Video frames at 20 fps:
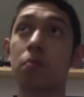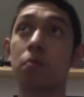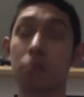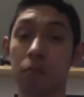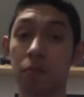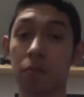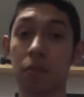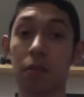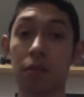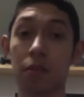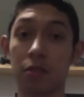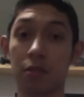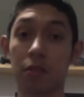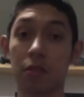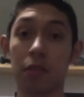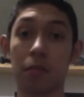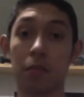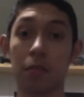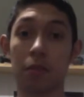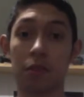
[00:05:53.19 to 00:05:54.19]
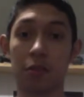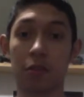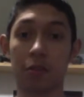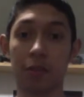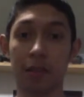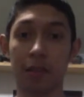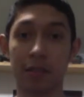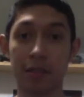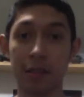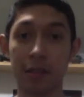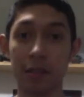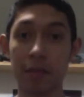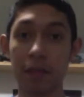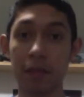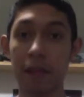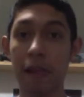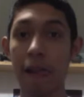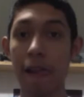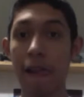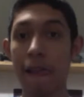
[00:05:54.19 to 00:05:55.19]
it's somewhat more expensive.
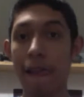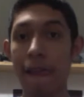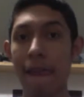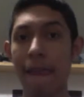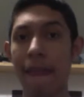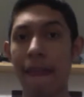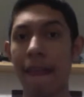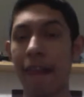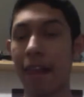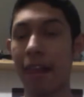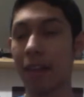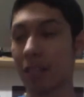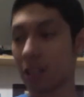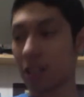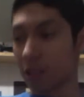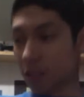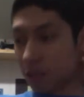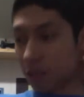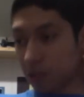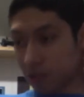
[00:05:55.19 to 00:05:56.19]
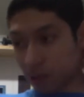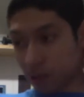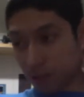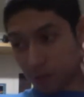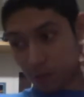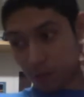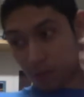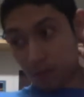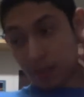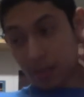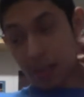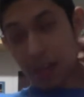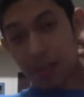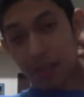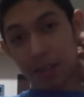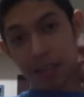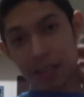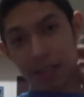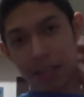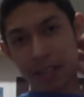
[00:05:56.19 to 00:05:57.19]
It's just
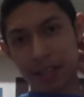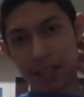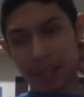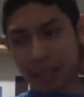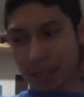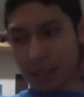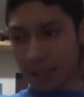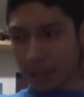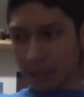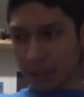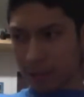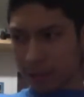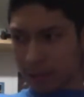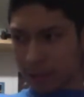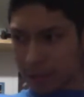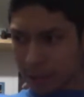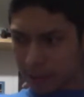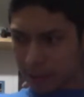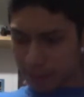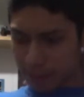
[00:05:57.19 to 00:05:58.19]
nowadays it's just